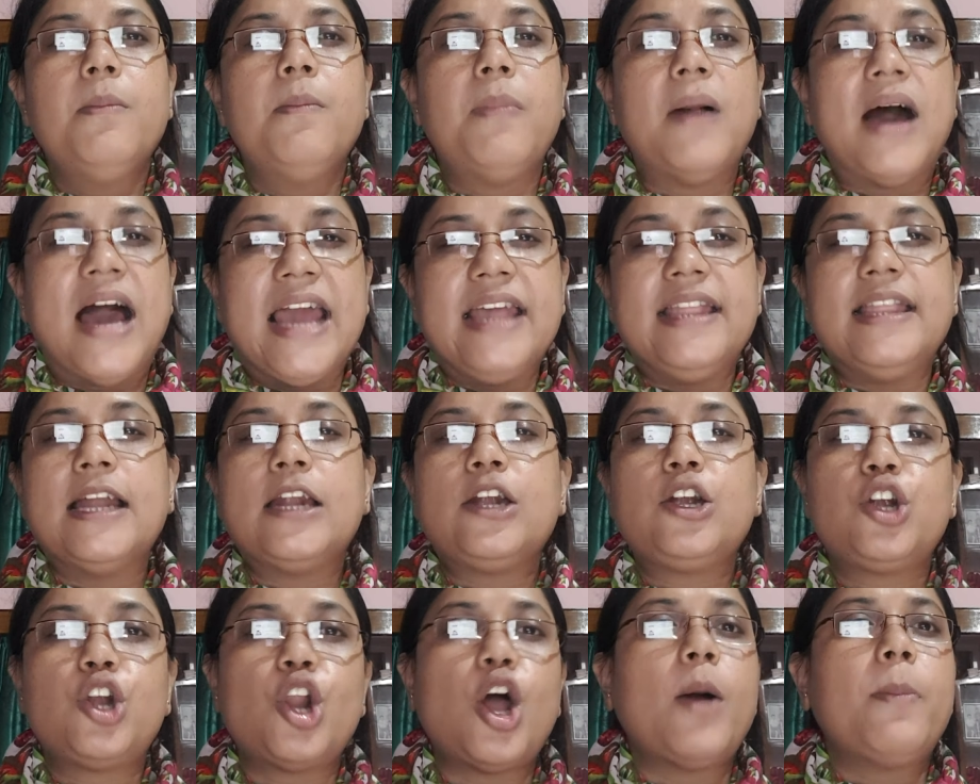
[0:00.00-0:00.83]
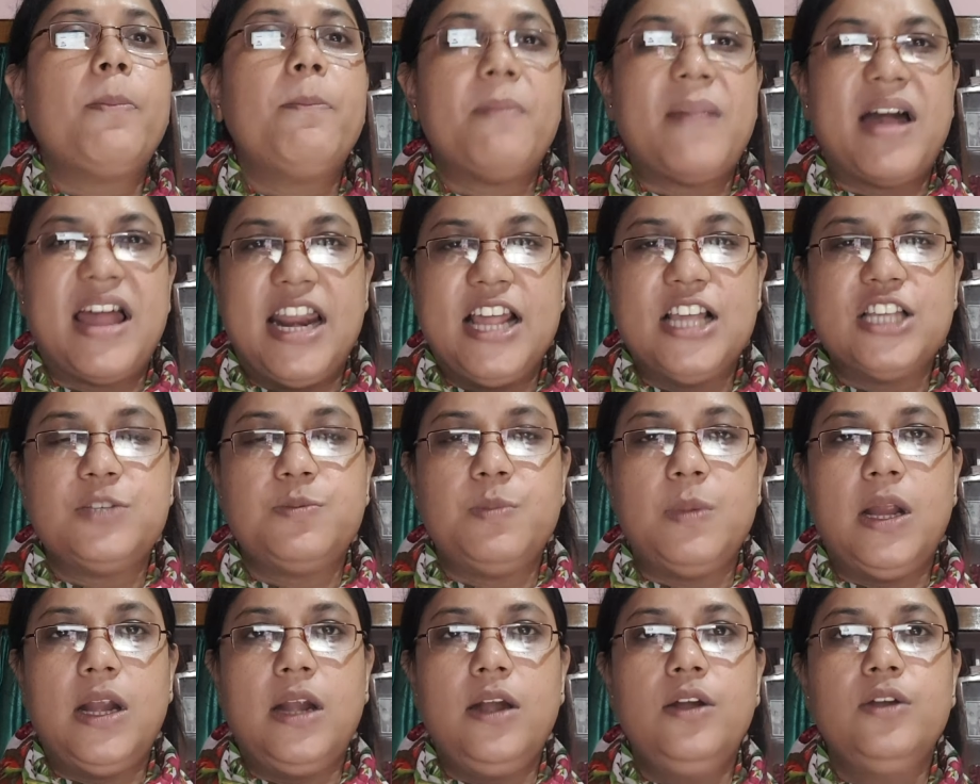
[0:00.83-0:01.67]
by the top
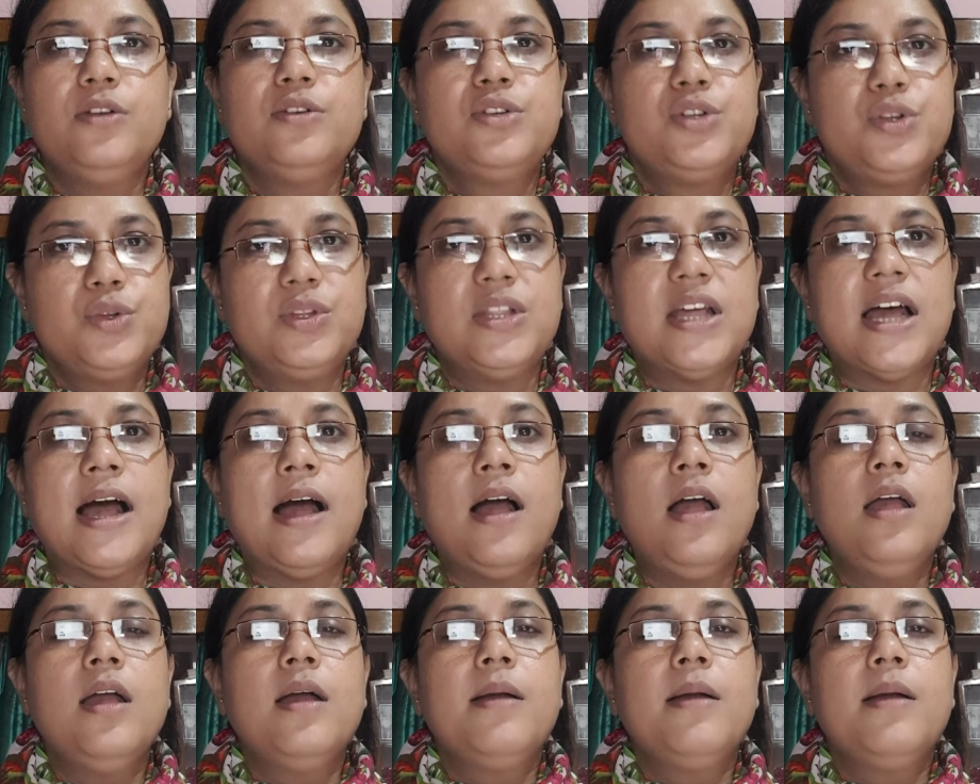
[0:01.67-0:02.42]
management to the